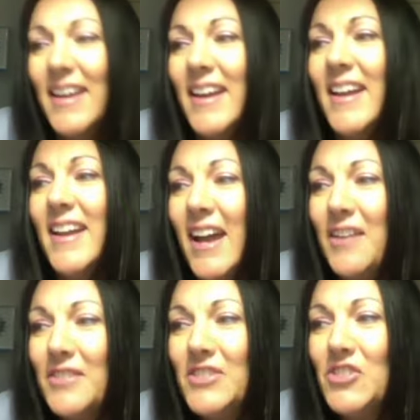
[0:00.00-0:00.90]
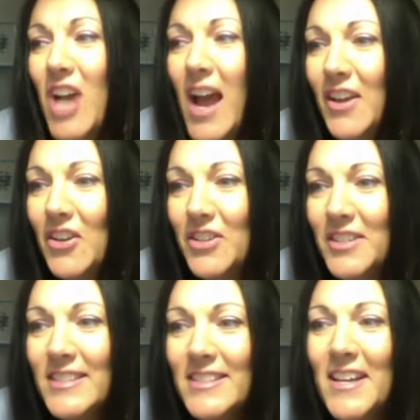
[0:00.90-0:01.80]
and Iris
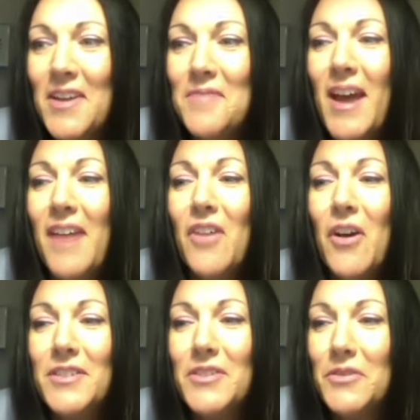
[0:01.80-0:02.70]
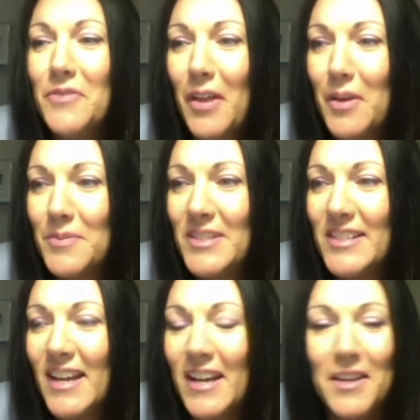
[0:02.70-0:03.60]
Giles um, have also developed
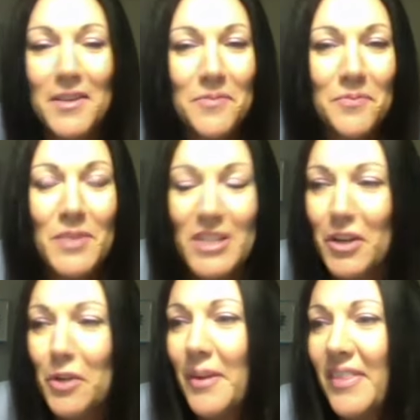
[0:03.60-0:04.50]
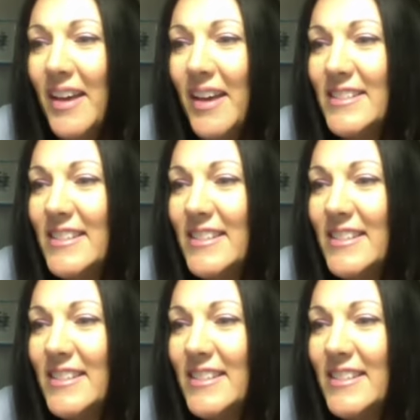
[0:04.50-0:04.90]
uh, material with us.